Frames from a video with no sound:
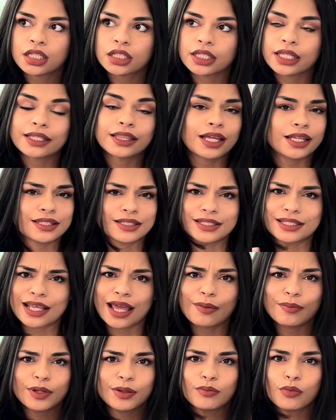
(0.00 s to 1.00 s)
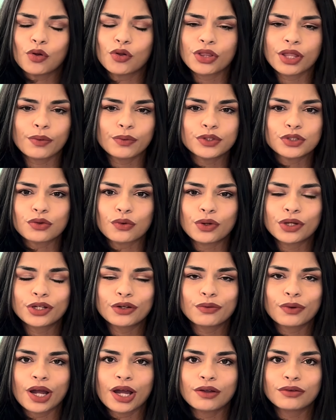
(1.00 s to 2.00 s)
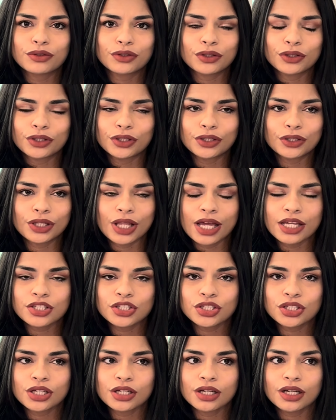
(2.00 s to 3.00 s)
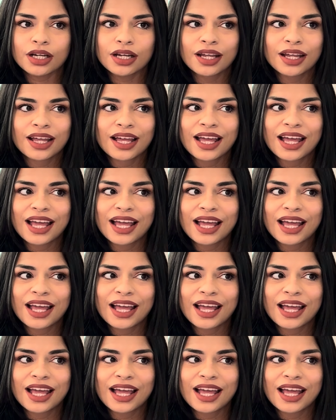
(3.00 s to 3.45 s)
like that salmon bowl that was going around earlier last year,